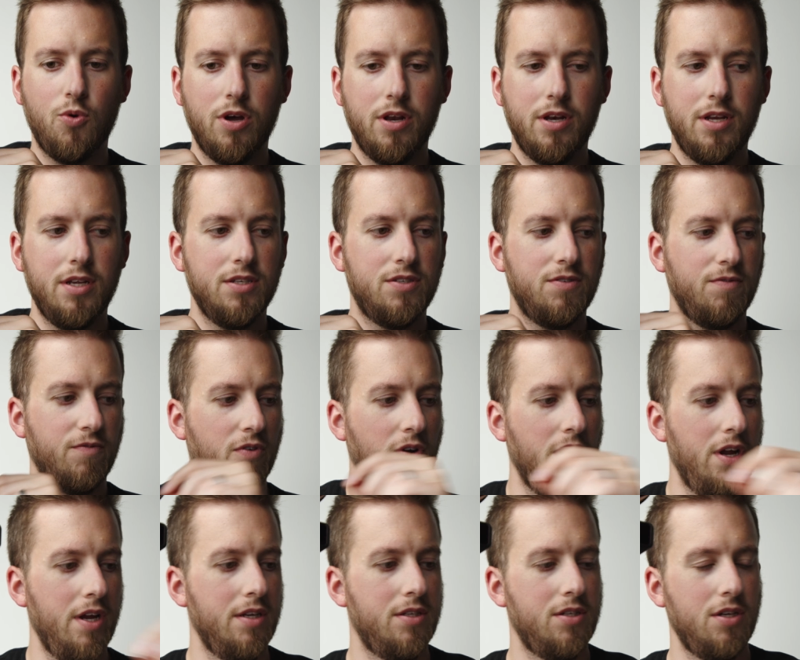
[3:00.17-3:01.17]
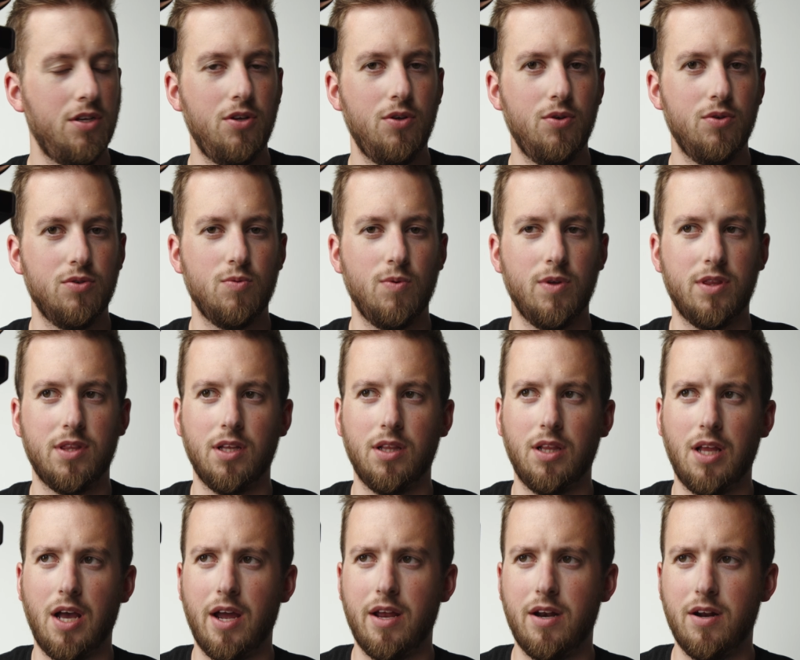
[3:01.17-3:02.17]
one is free to use with the
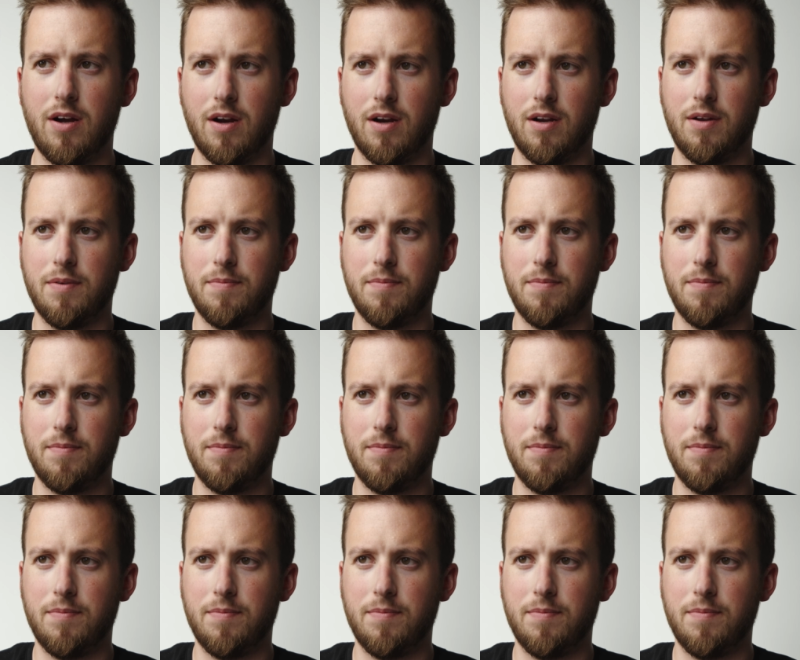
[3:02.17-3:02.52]
LiDAR.